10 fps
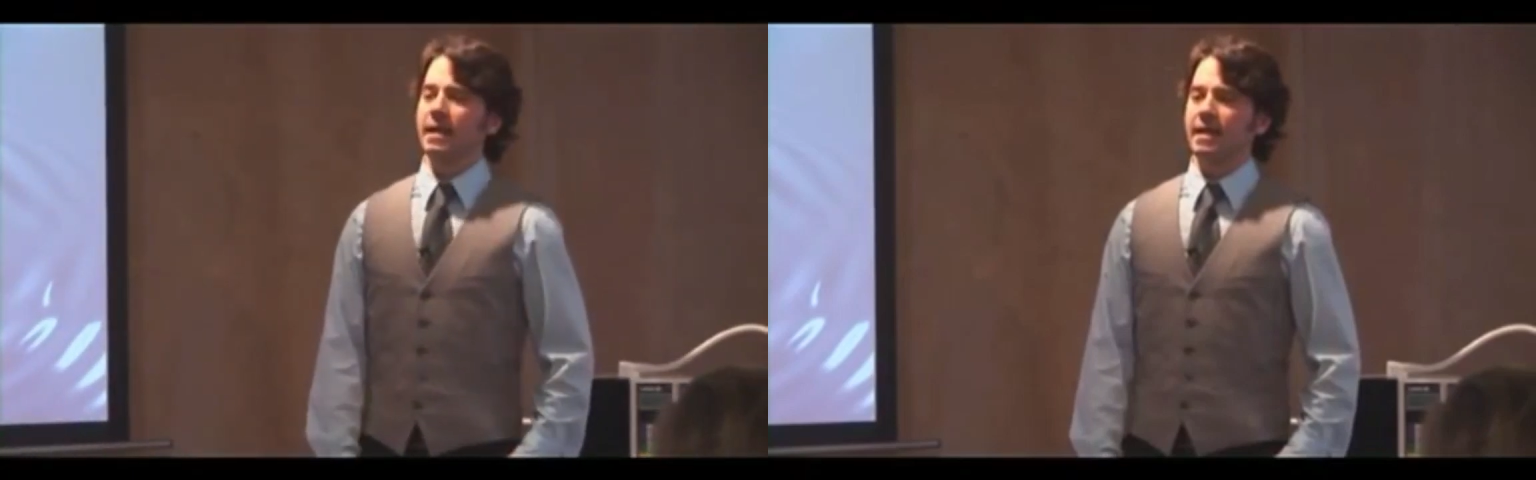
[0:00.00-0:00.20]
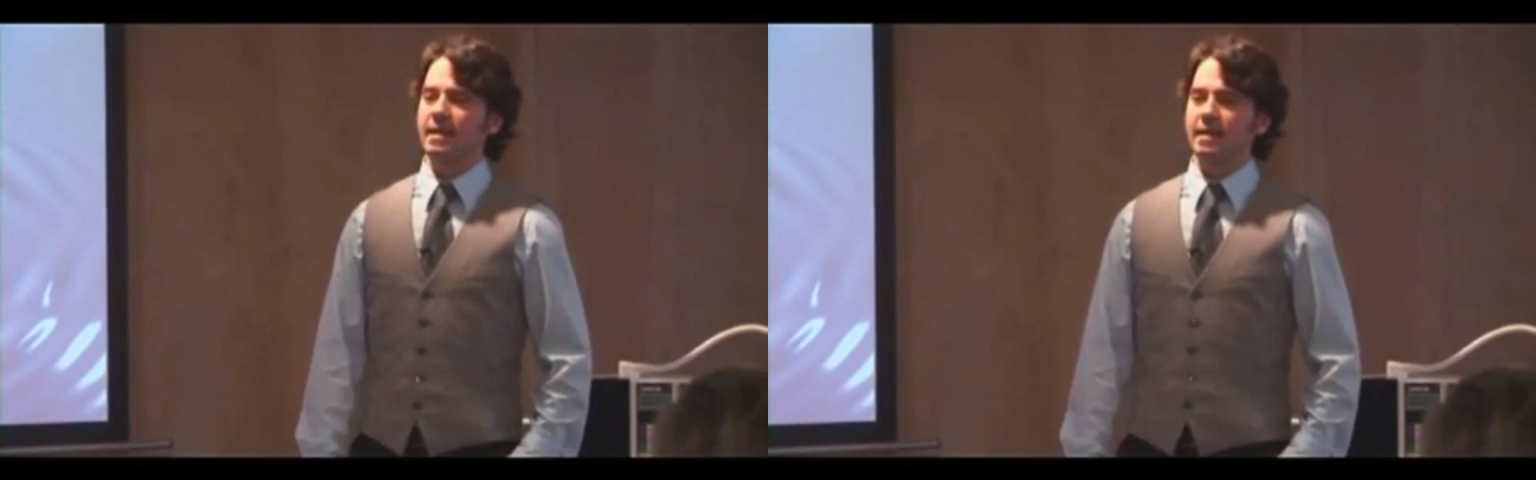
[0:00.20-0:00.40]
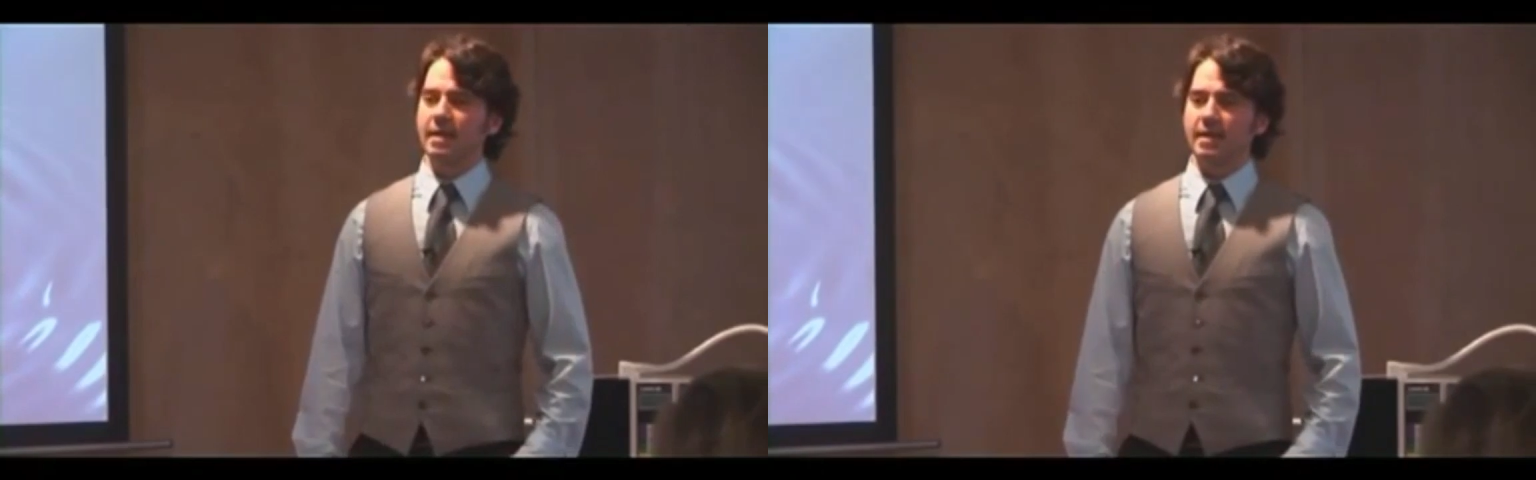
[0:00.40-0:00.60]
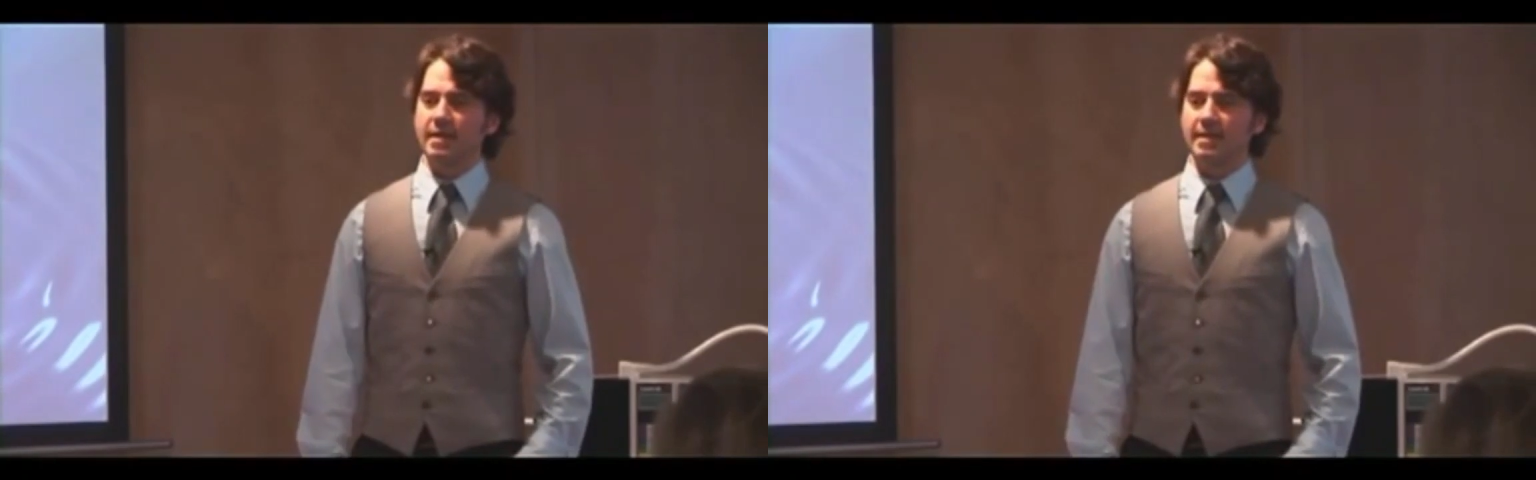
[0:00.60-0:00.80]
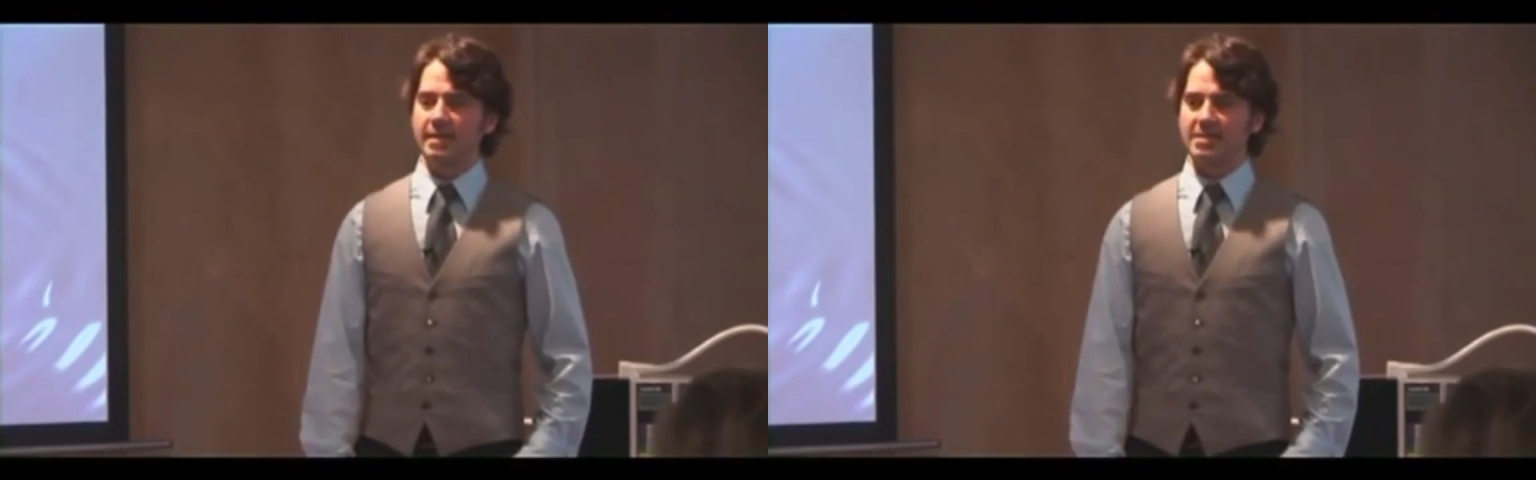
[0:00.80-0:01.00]
And
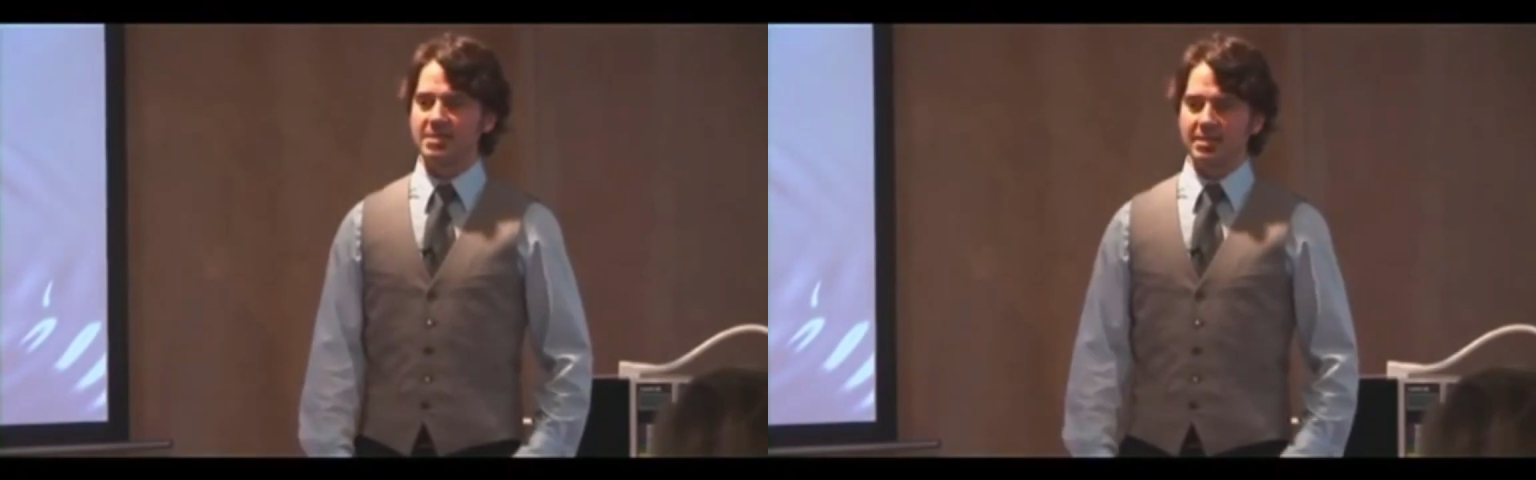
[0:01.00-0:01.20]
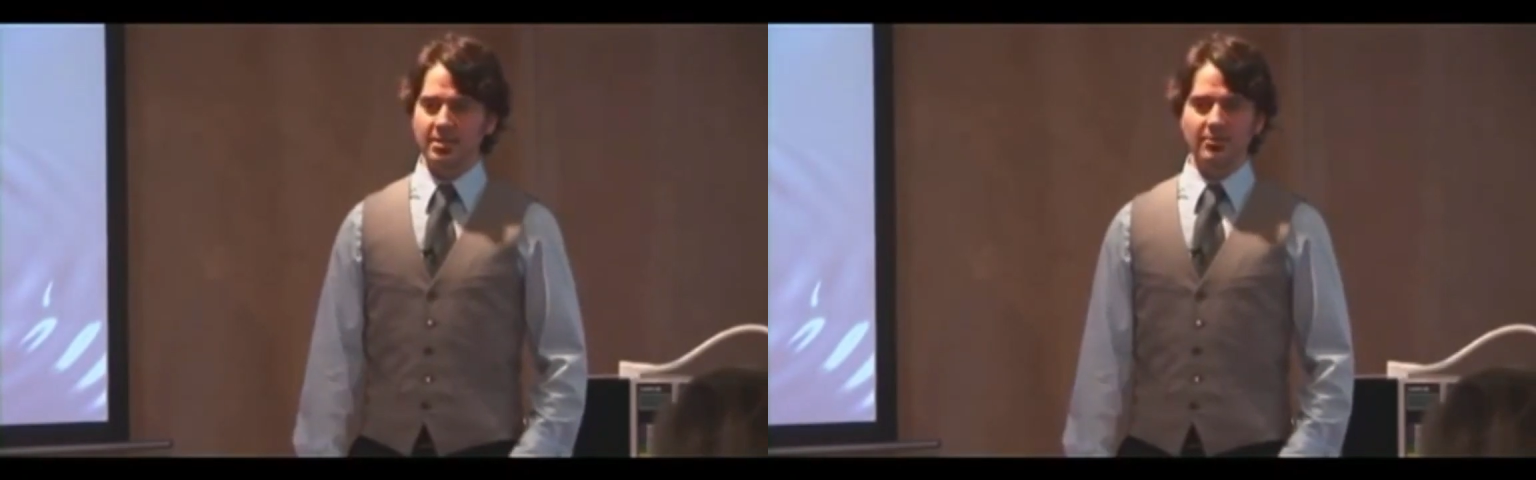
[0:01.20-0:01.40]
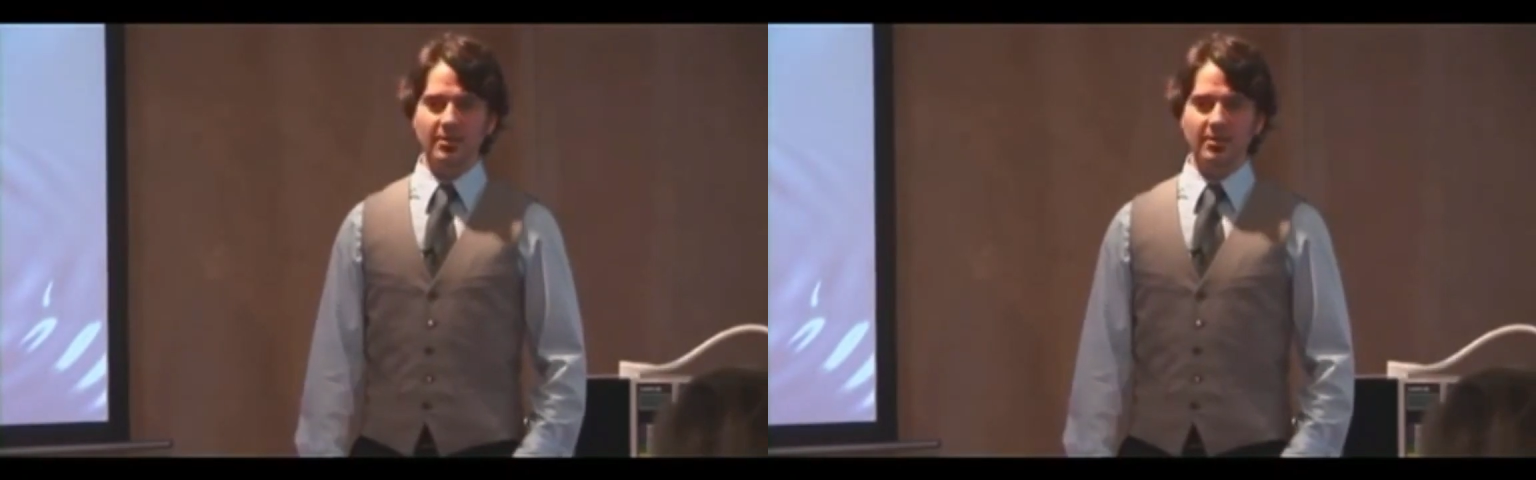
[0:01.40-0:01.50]
then next thing you know,